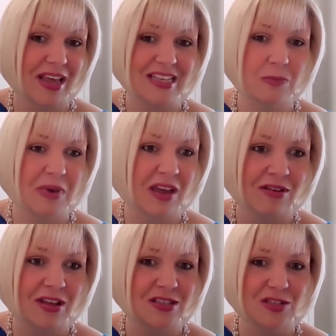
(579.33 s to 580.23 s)

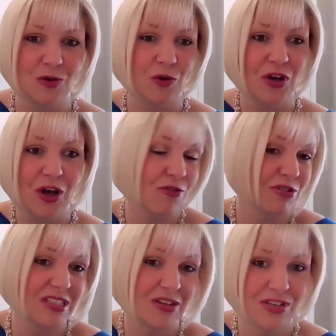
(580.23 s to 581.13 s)
experience or
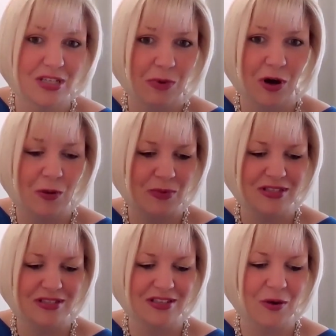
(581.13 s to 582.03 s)
across different departments.